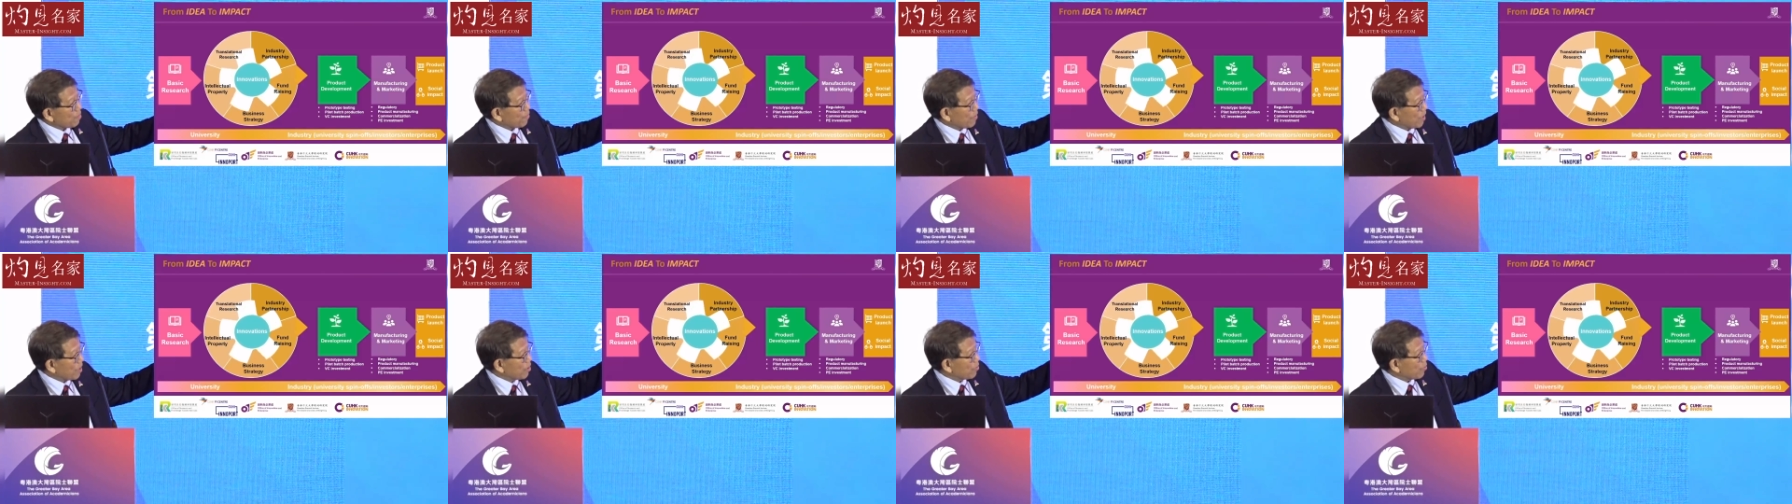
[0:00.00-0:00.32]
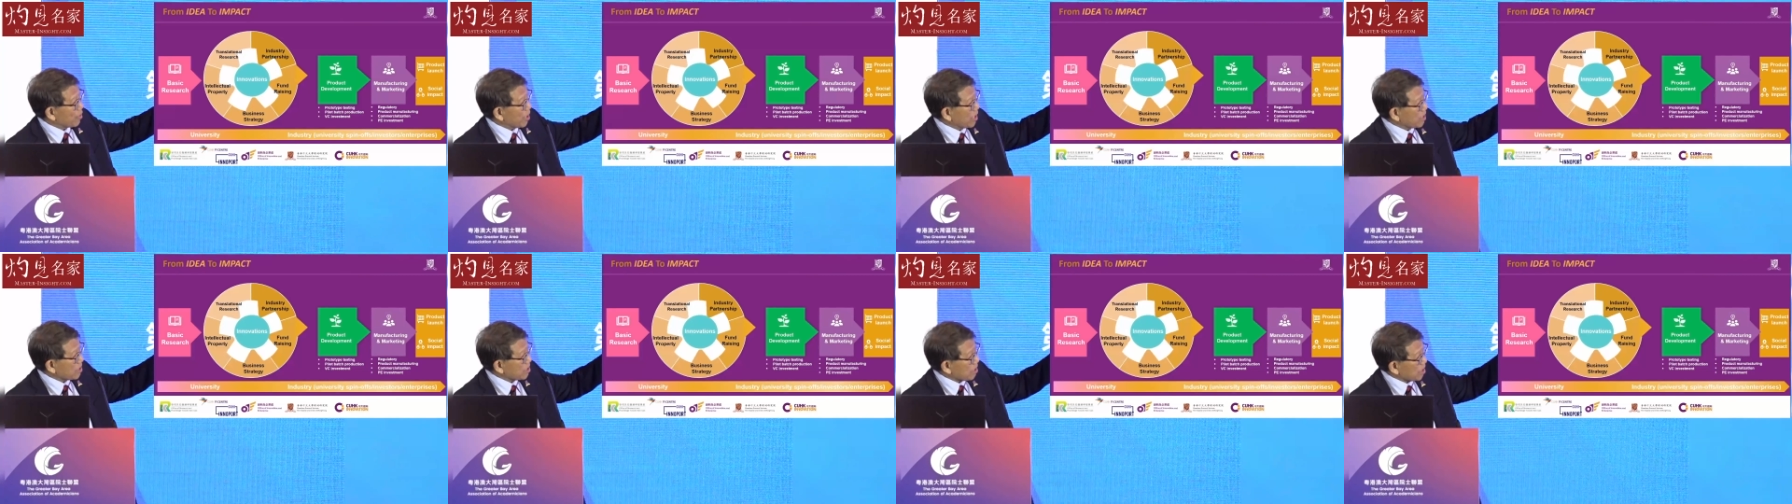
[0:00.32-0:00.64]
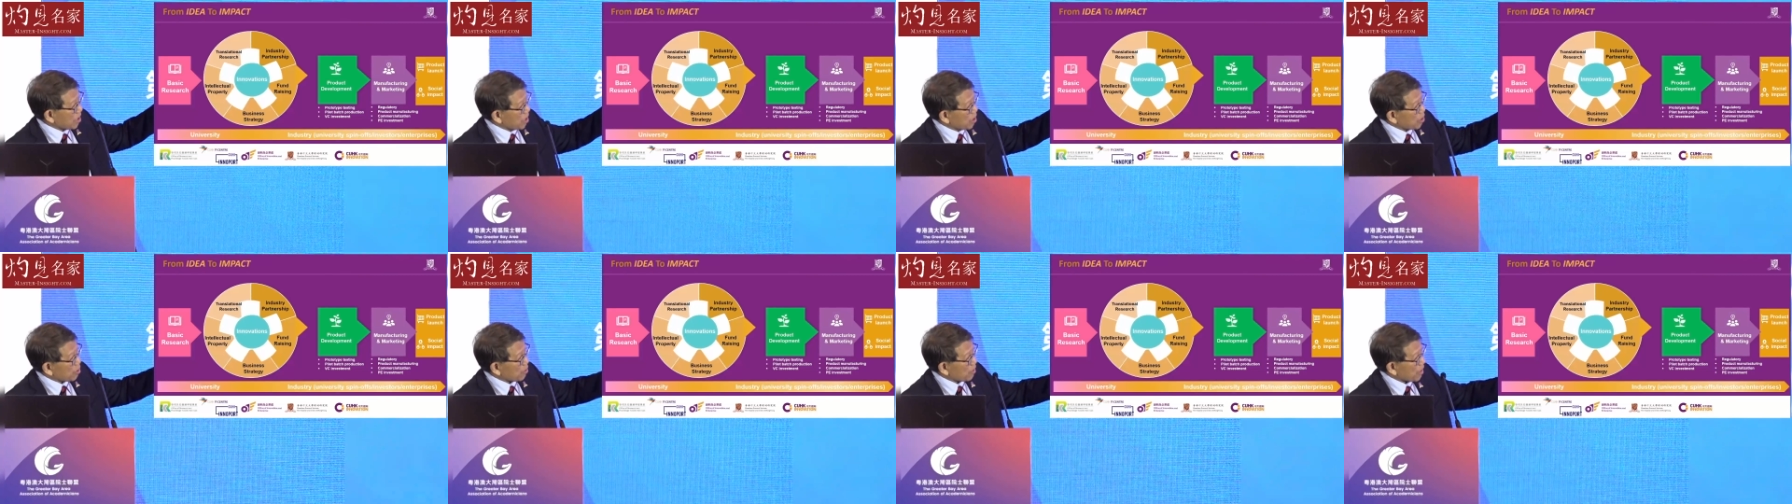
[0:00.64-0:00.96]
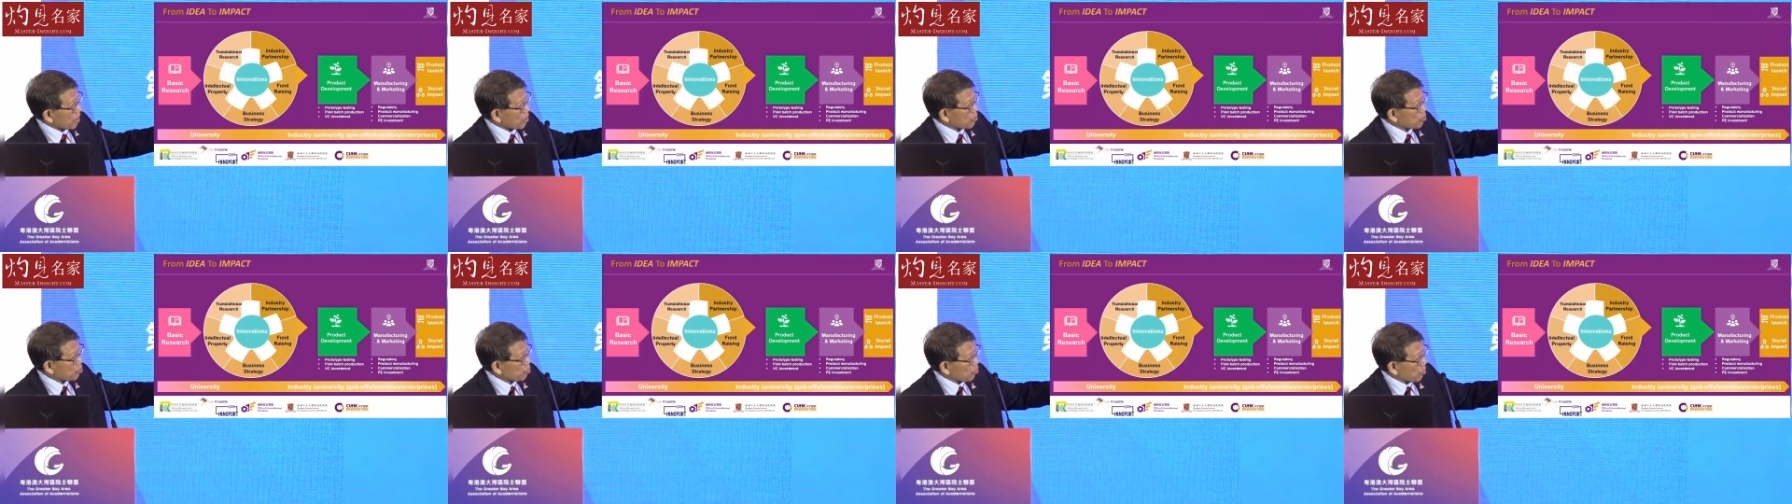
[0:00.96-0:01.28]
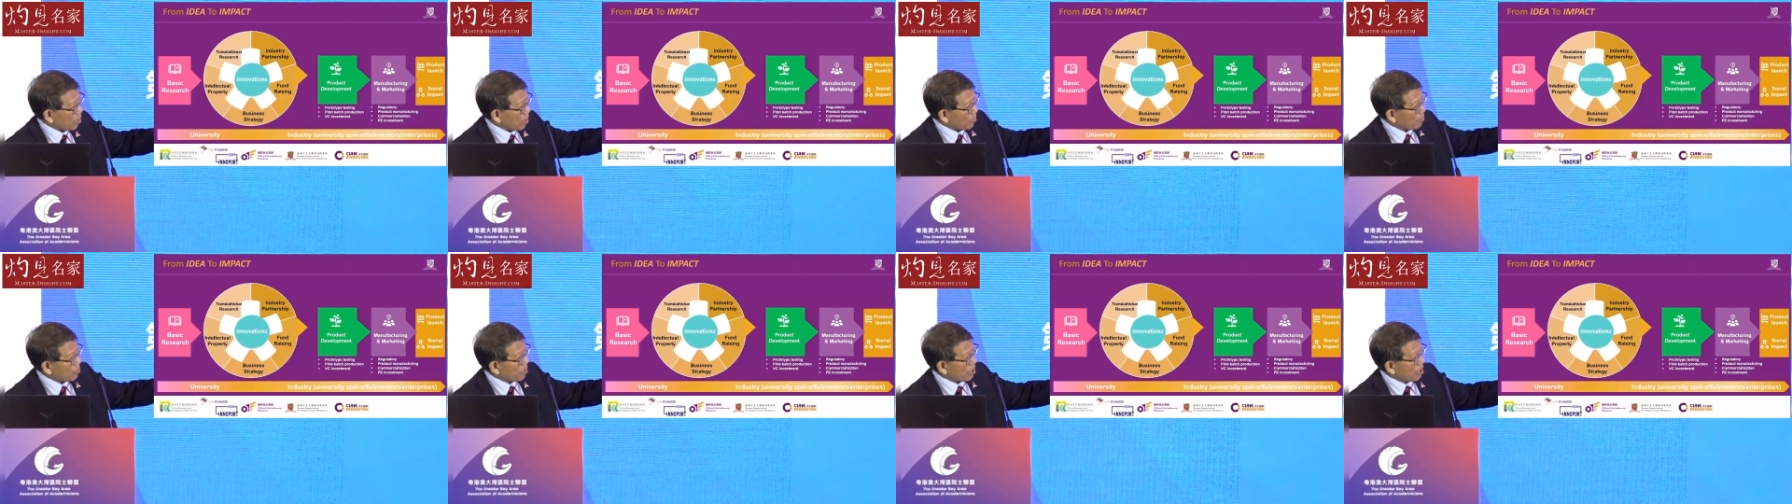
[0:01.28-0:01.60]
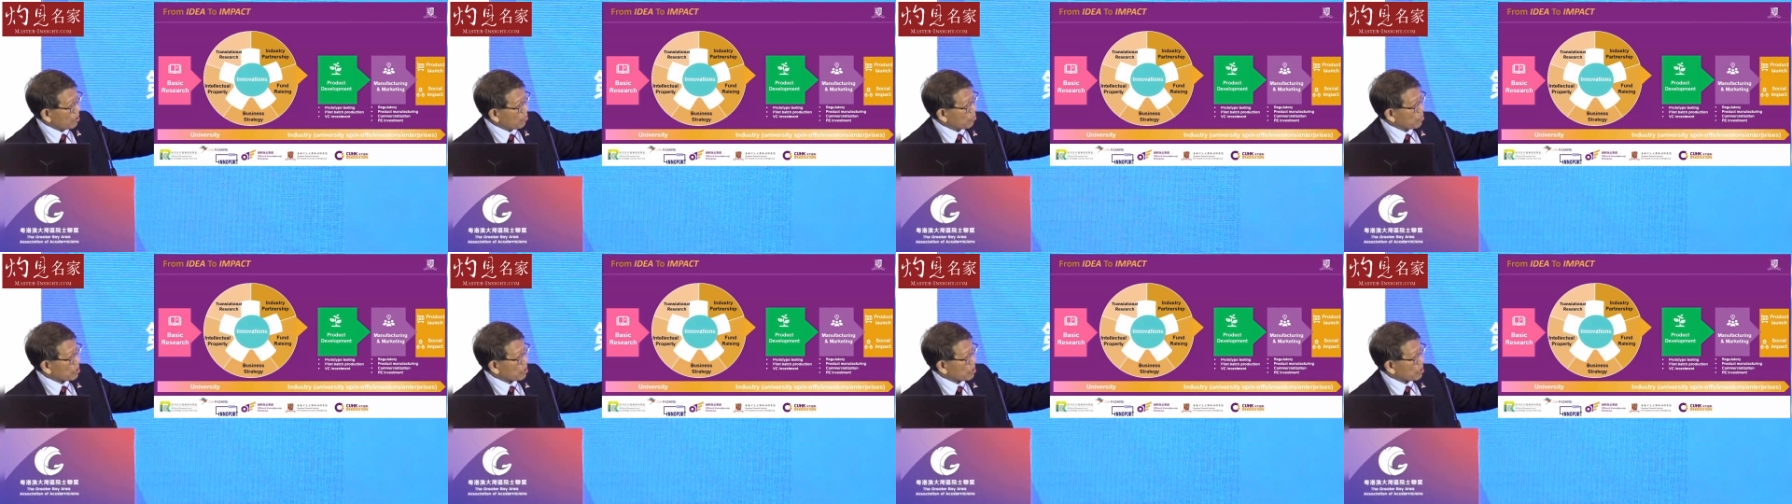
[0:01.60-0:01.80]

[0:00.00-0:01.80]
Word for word: fundraising, intellectual property,